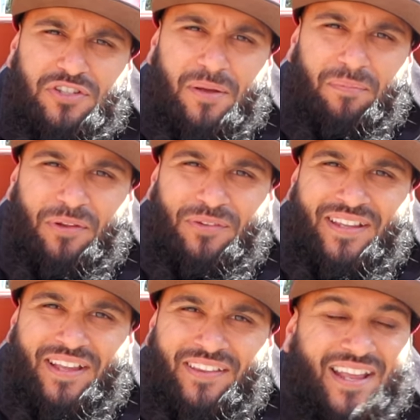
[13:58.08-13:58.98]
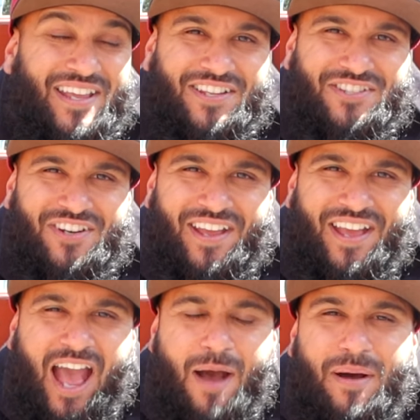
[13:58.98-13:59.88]
just upload the other day, yesterday,
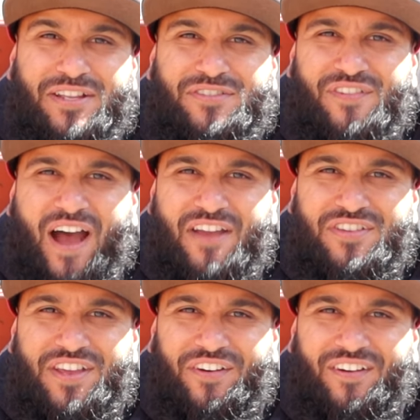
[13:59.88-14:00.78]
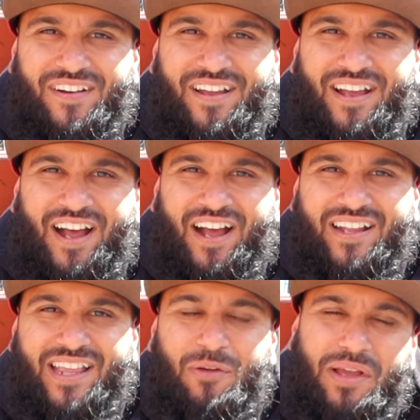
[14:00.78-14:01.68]
about his five-year
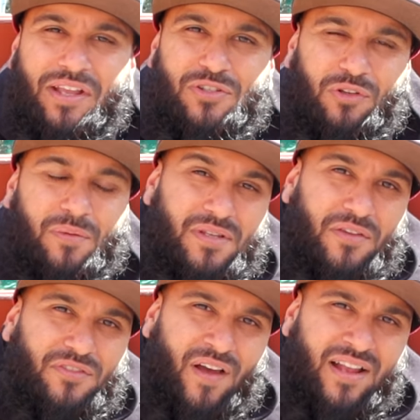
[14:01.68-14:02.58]
thing where he told himself